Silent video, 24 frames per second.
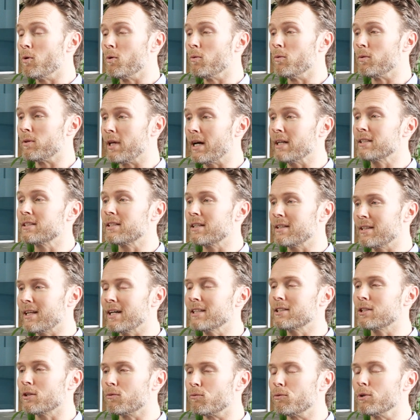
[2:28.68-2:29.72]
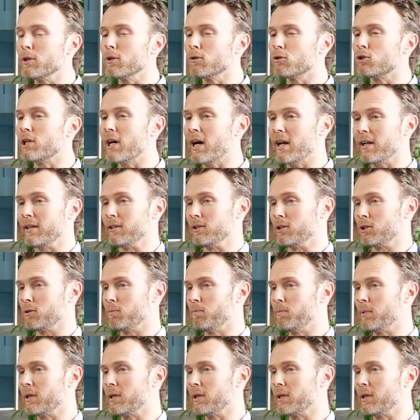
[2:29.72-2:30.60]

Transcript: that's a real challenge,